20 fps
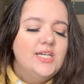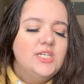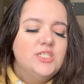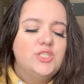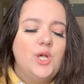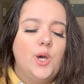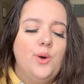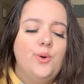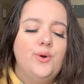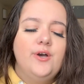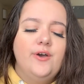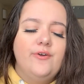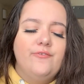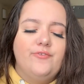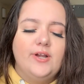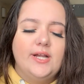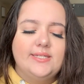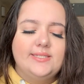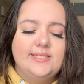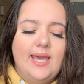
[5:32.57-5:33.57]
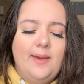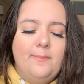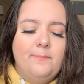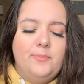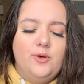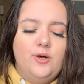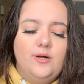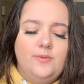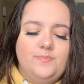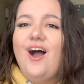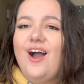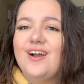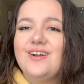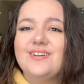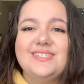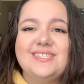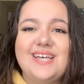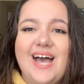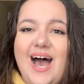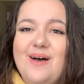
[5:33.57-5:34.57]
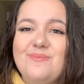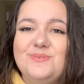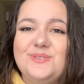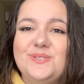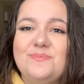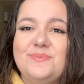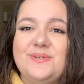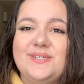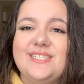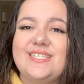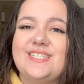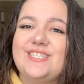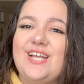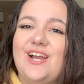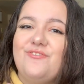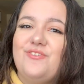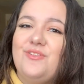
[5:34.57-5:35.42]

So for example, our top 2 buildings are